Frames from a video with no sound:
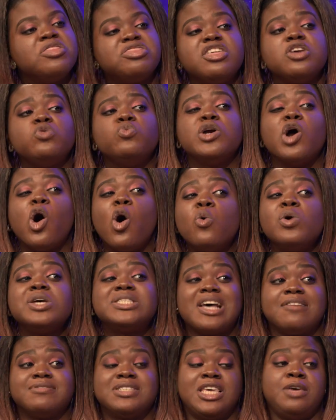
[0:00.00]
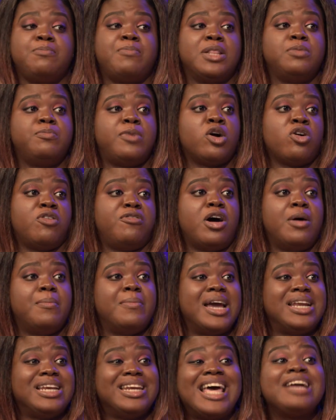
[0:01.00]
thing we always have to keep at the back of our
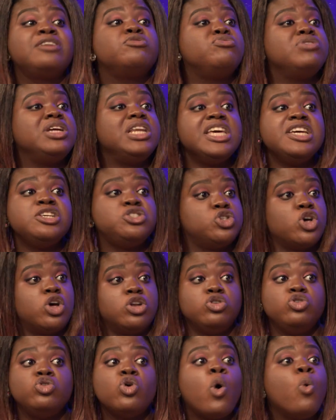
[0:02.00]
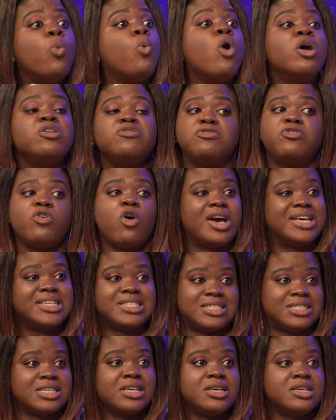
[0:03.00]
mind. Like religion, no one
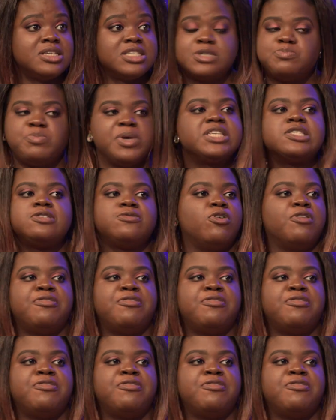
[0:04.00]
voice speaks for